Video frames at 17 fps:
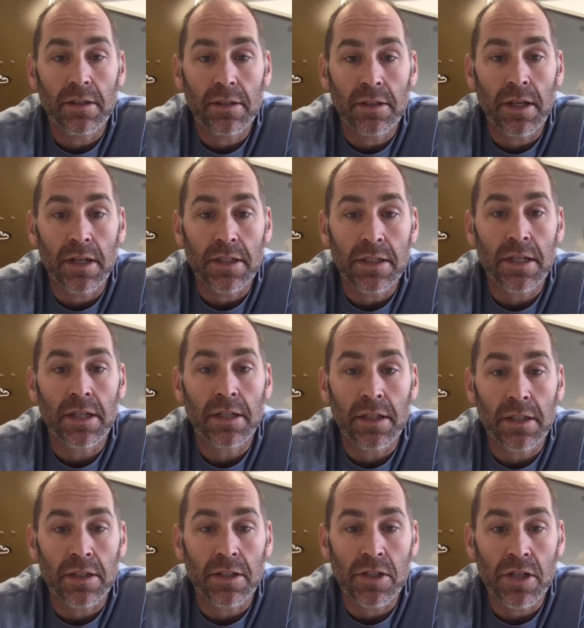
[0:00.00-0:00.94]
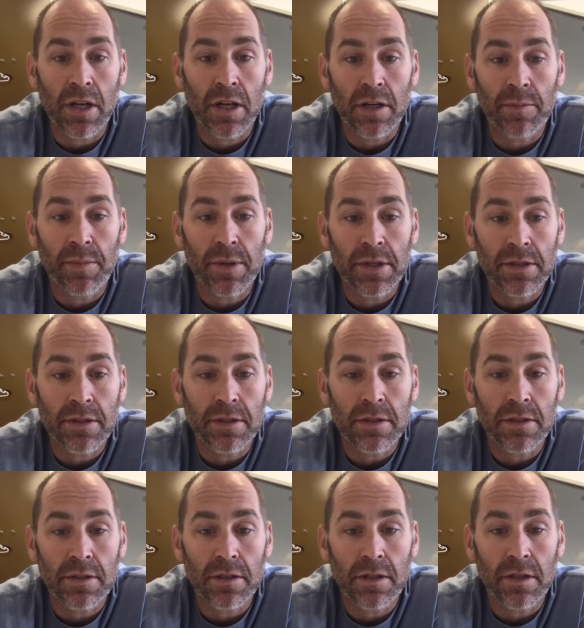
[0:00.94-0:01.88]
dissecting the genetic
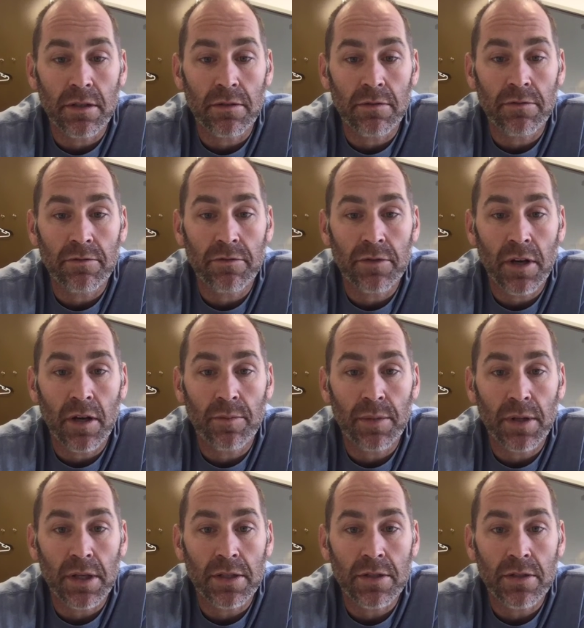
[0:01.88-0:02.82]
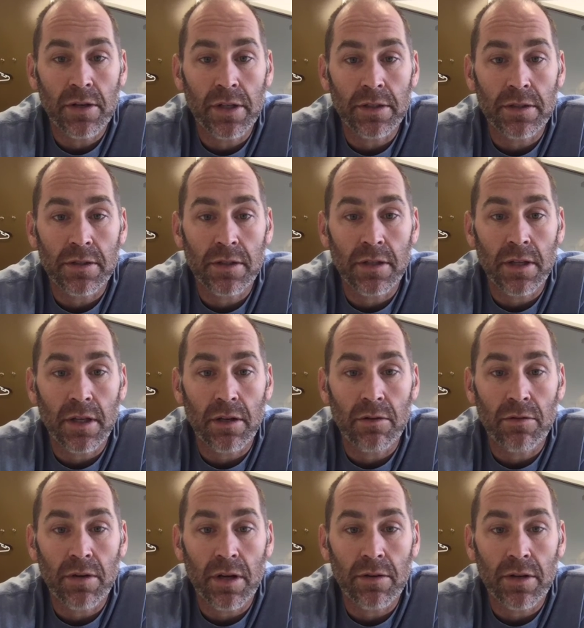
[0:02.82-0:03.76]
basis of complex traits, and that'll
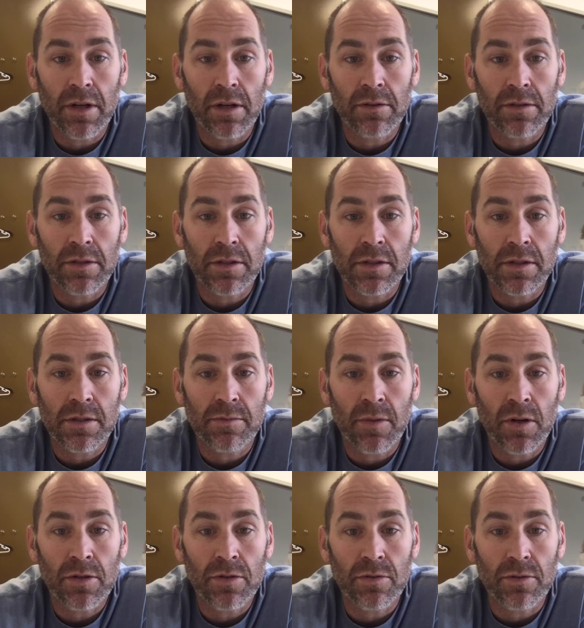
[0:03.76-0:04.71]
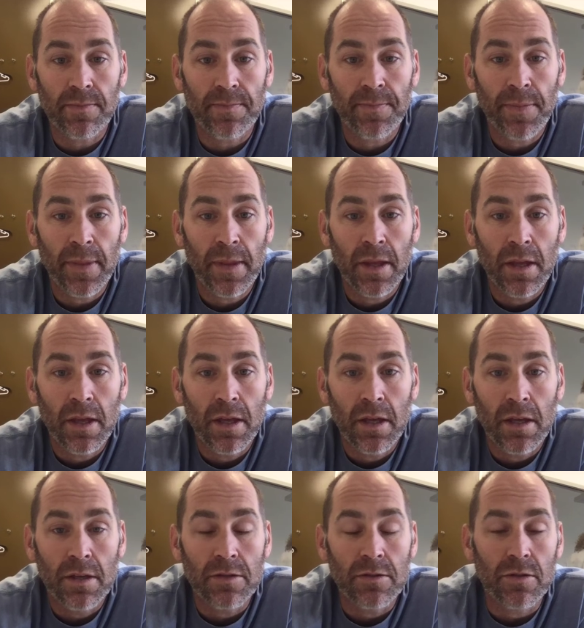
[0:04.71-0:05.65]
round out this module.
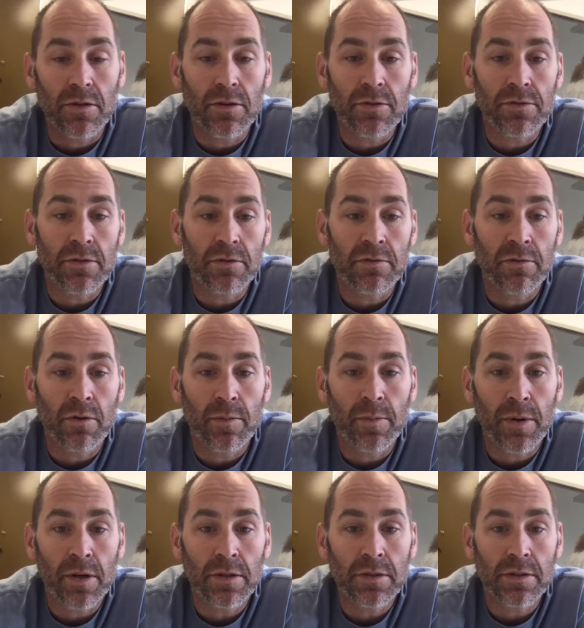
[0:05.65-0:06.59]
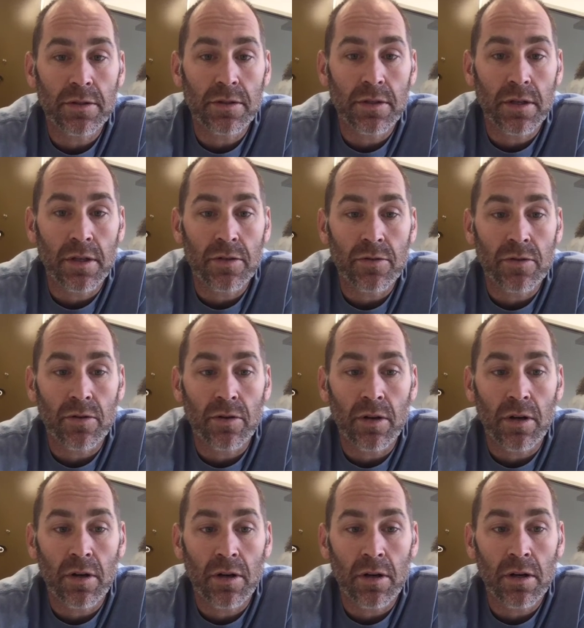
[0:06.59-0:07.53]
So those are the 4 parts: intro to
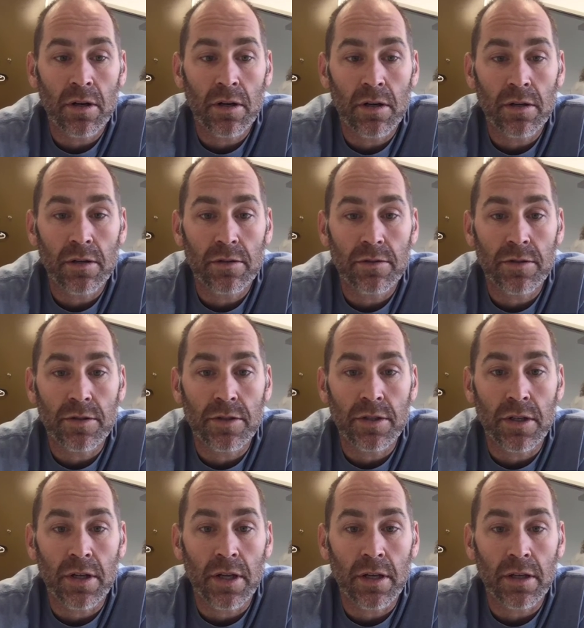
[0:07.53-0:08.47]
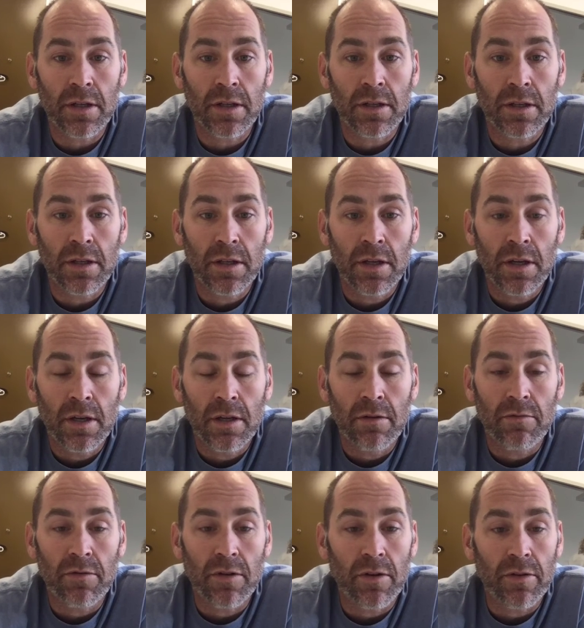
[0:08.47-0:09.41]
R, genetic
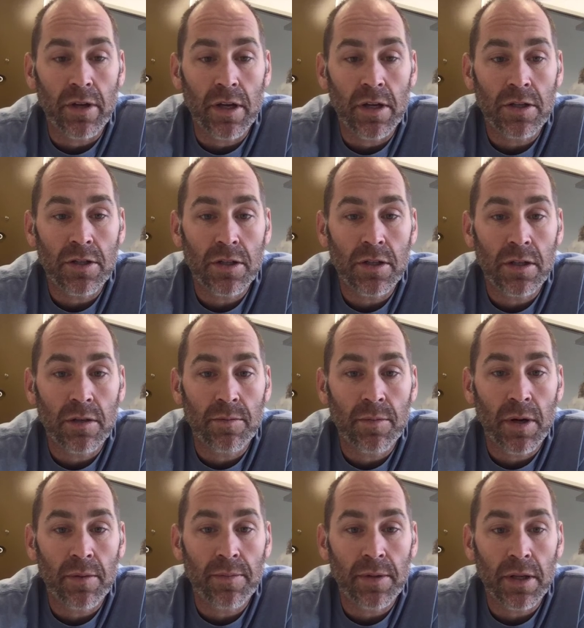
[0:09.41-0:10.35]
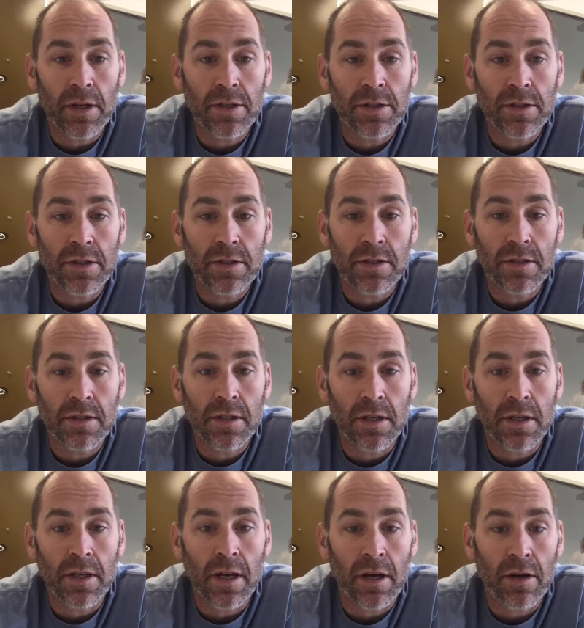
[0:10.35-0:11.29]
variation in populations,
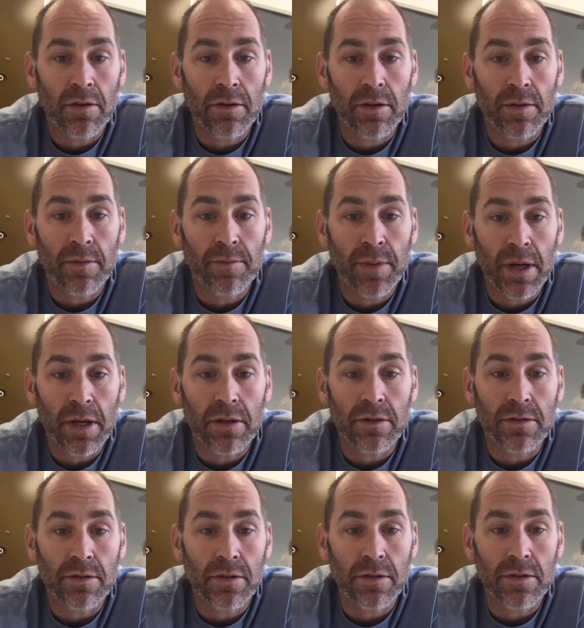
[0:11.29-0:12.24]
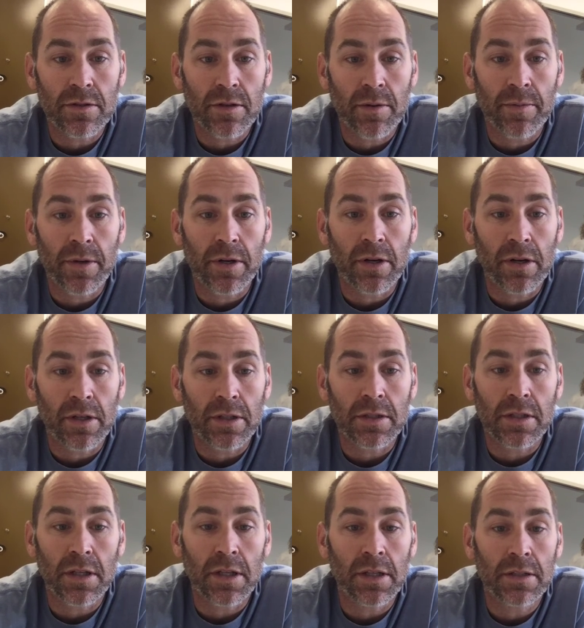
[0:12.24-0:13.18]
then how the patterns are distributed across
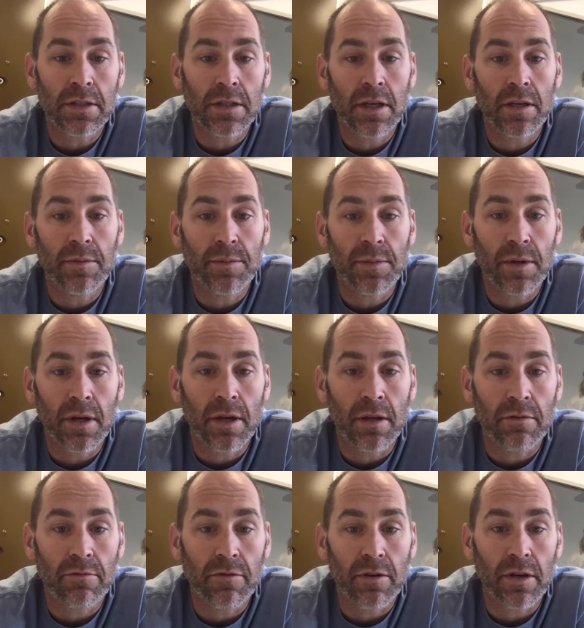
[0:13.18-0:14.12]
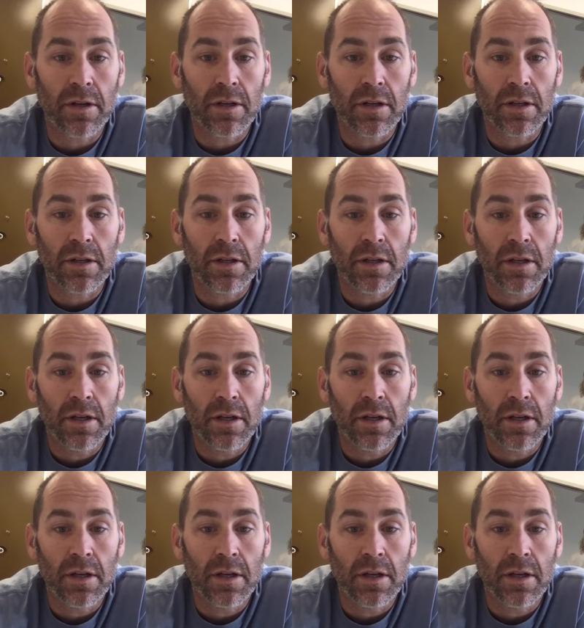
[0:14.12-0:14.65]
the landscape, and finally